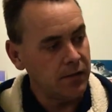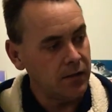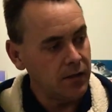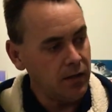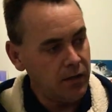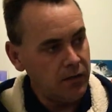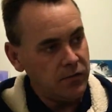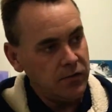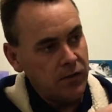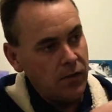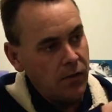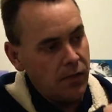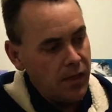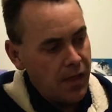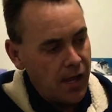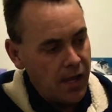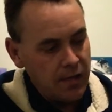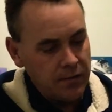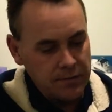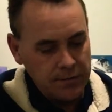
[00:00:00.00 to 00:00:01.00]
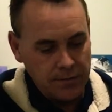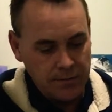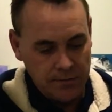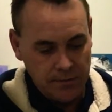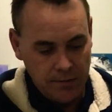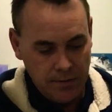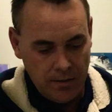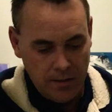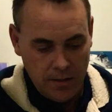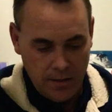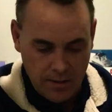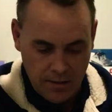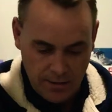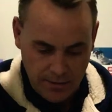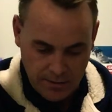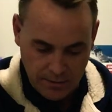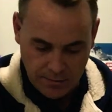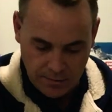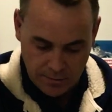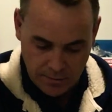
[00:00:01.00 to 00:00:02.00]
Okay, so that
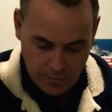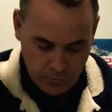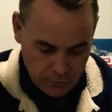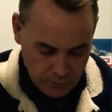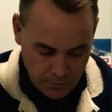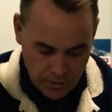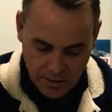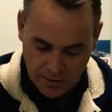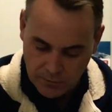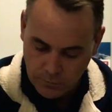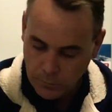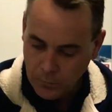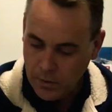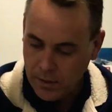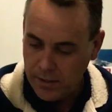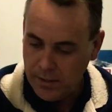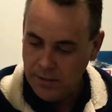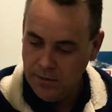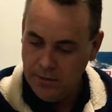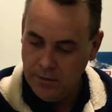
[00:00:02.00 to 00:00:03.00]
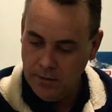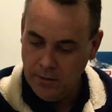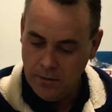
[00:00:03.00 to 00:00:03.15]
is the correct way